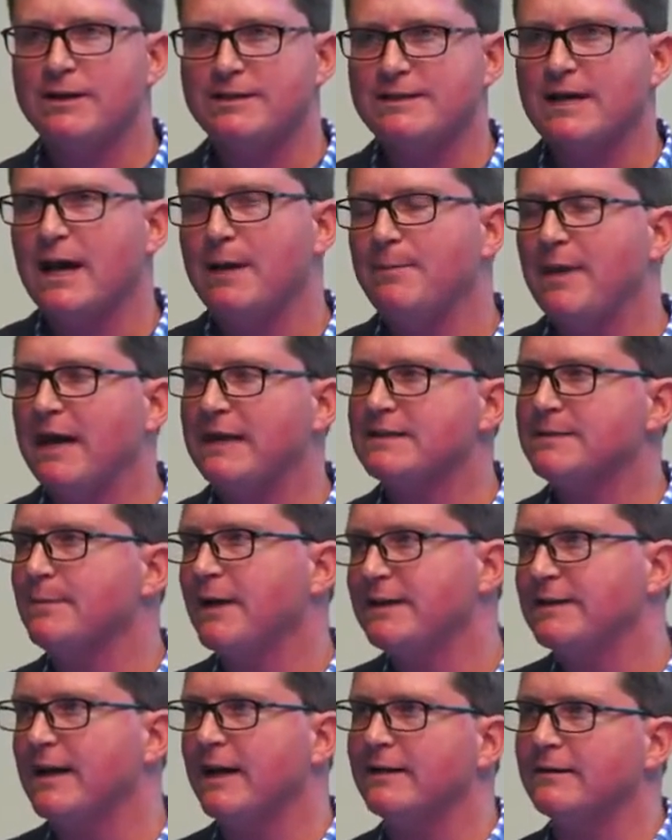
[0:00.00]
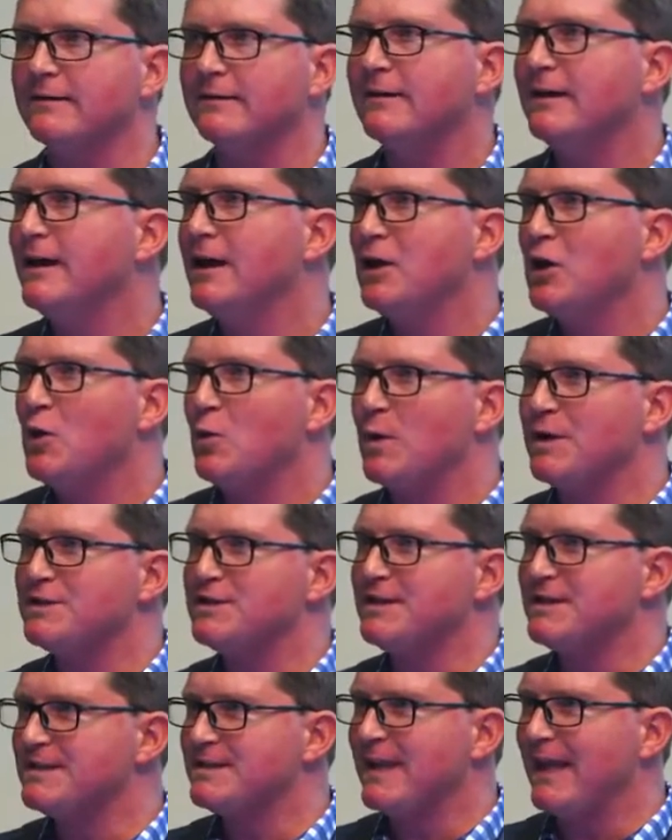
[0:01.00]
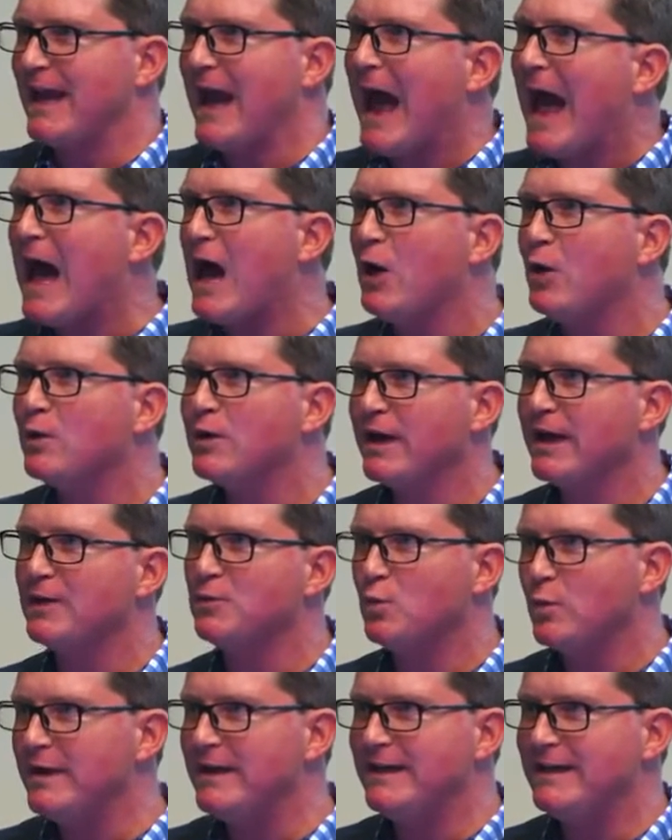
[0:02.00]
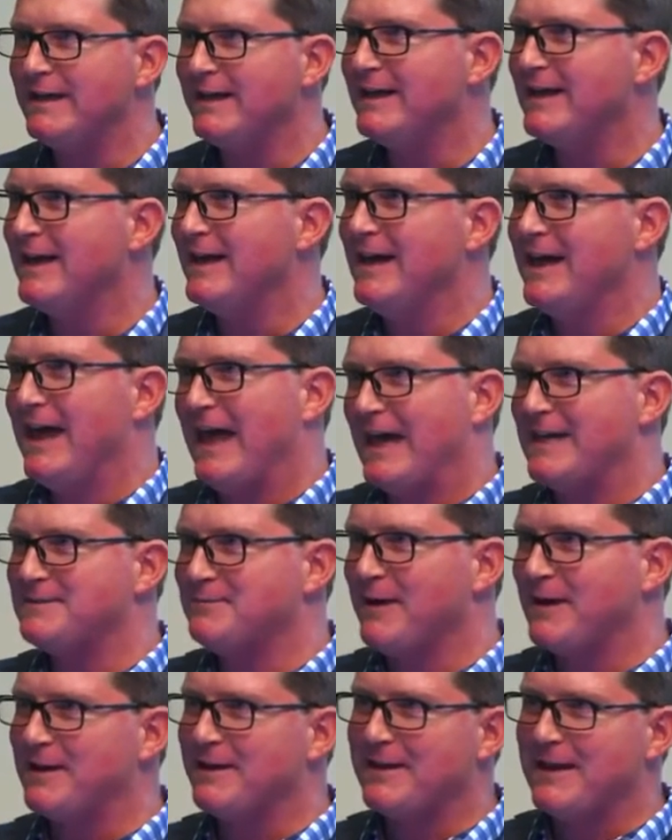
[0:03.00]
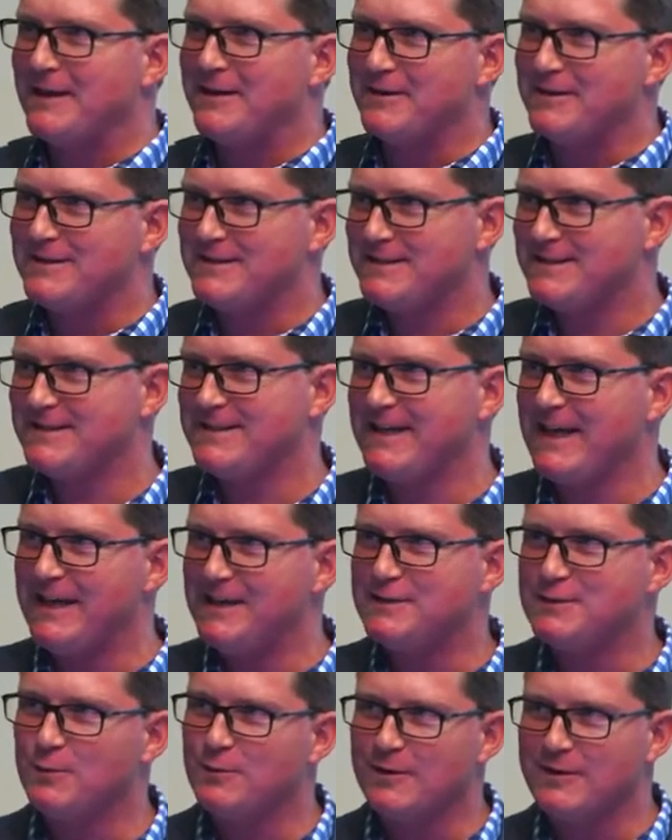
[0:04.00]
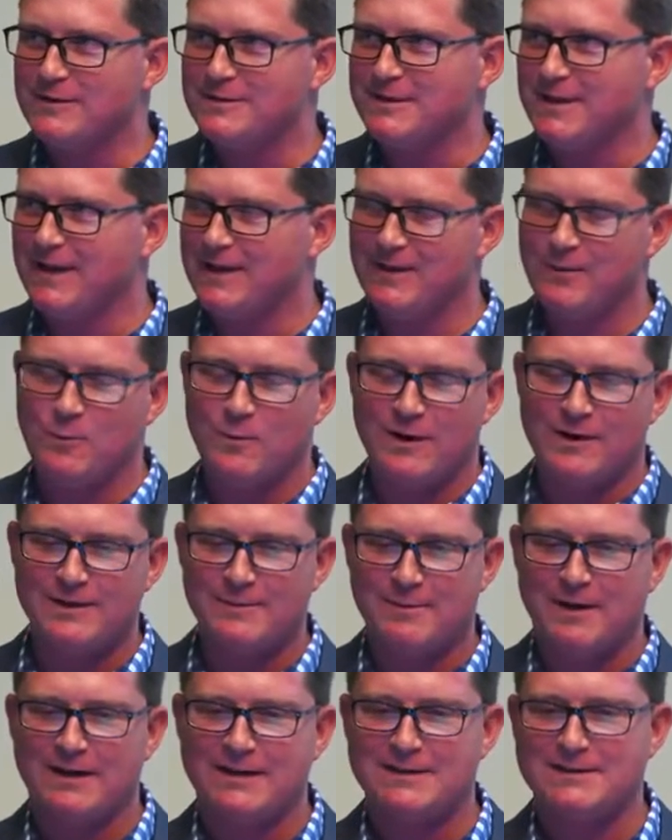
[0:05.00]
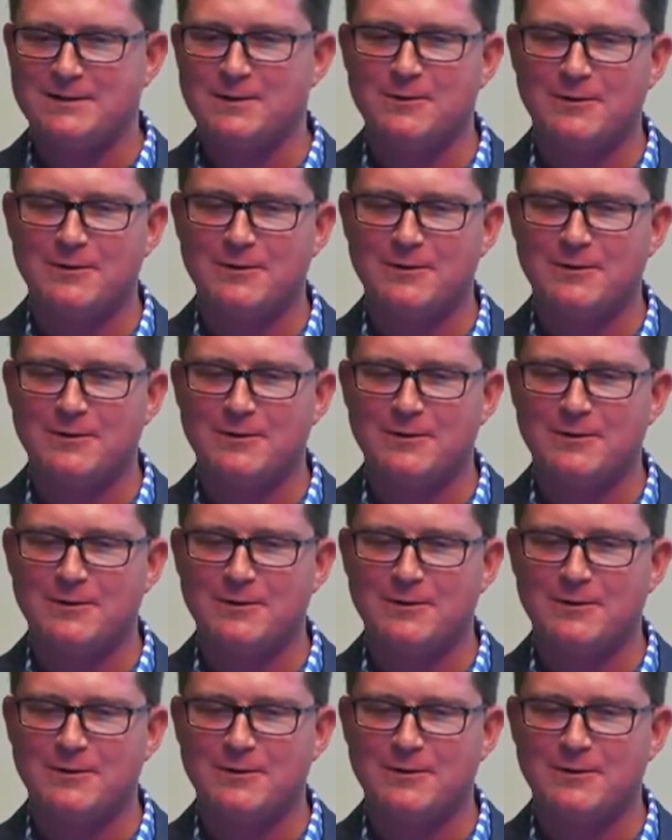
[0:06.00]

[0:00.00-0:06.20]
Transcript: going to tie back to my title, which is like, how can we, as regulators, skate towards where the puck is